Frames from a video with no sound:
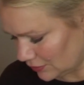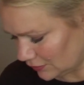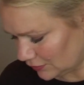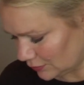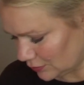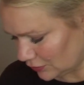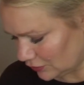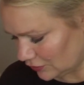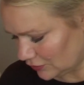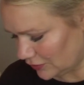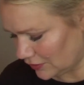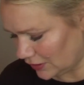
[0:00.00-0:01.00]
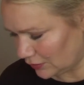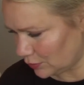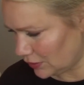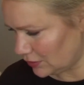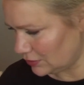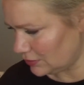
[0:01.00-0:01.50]
swatch on that
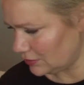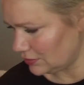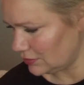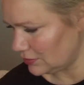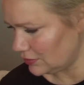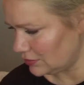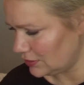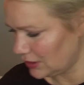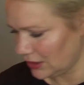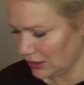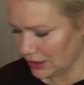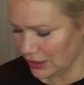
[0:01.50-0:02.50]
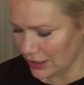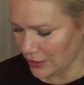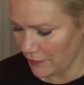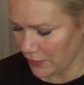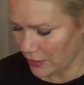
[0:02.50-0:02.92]
one here.